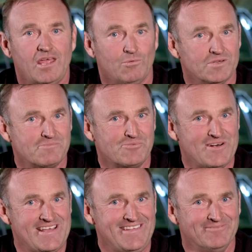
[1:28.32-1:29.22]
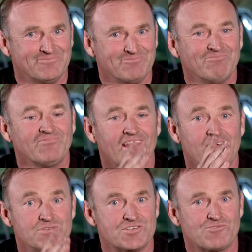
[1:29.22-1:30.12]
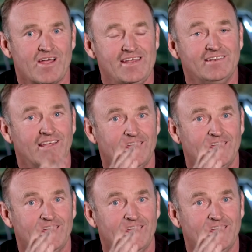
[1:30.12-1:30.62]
It wasn't pretty, it was straight,